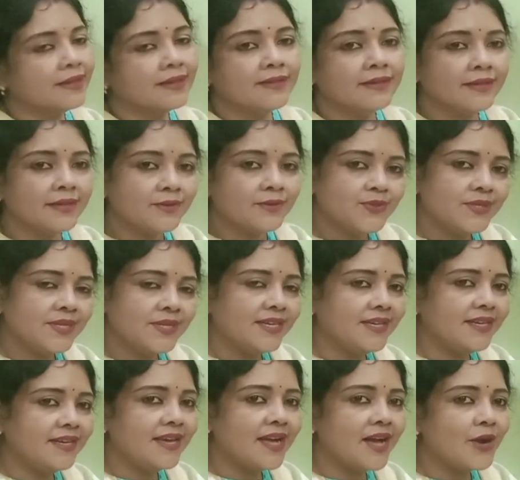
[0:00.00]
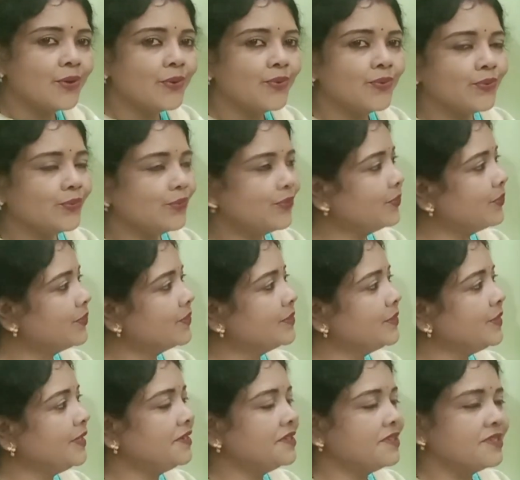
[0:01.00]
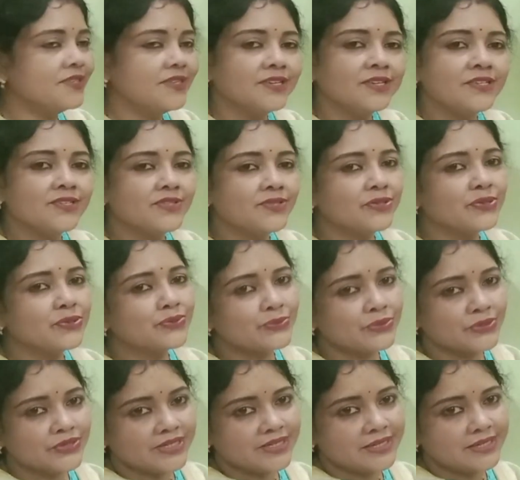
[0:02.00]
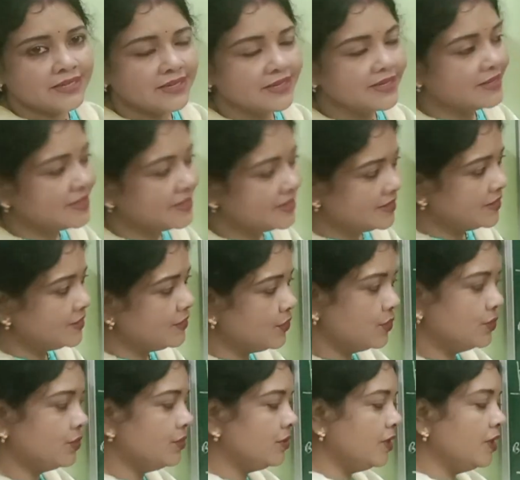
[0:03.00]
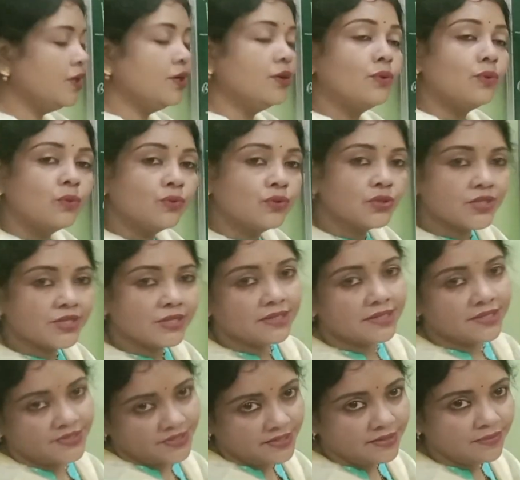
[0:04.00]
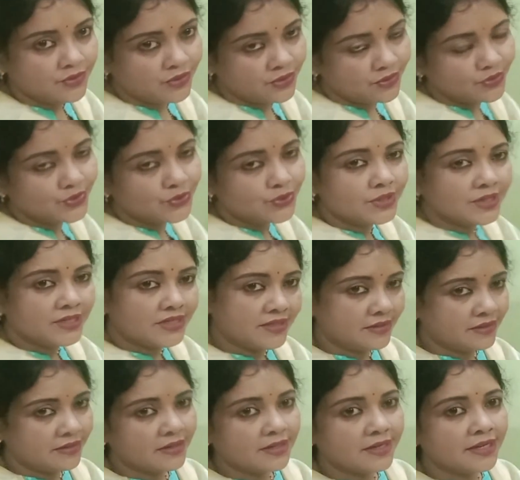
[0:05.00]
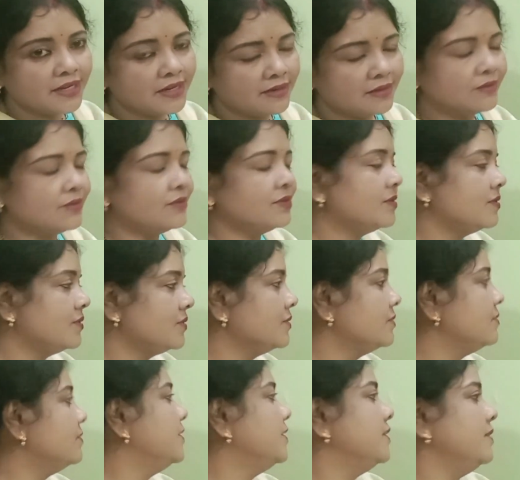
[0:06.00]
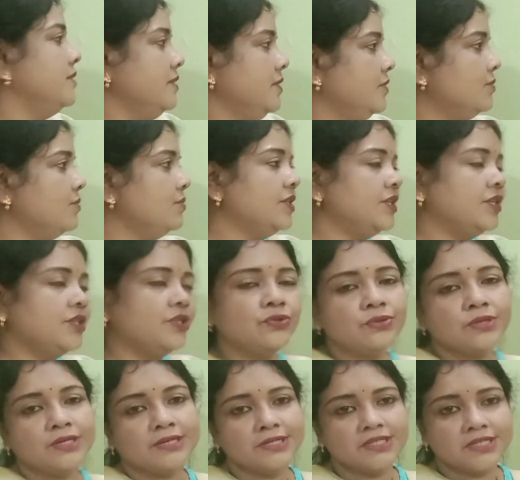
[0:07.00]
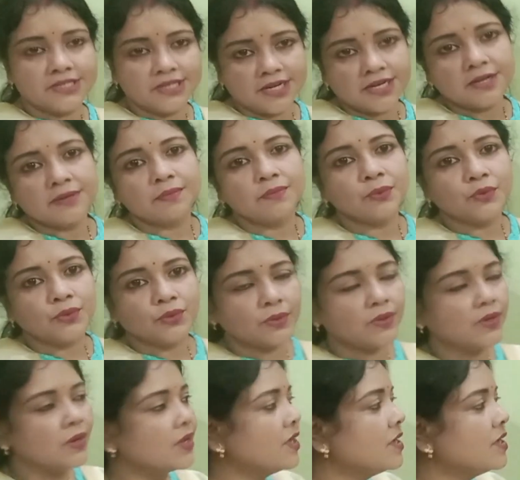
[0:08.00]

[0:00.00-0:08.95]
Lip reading: Now see how interesting is this question. Not only it looks interesting but also it is critical and also you need to understand more.